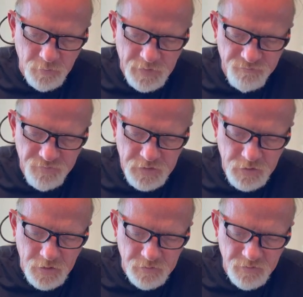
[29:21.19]
my
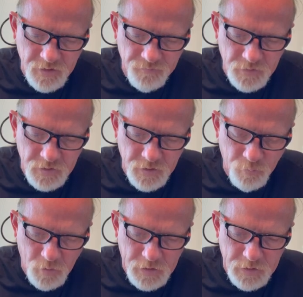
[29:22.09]
feet got toughened
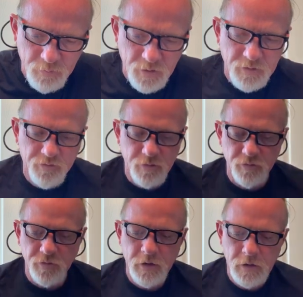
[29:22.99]
up where I had
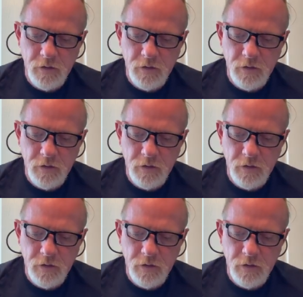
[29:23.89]
blisters.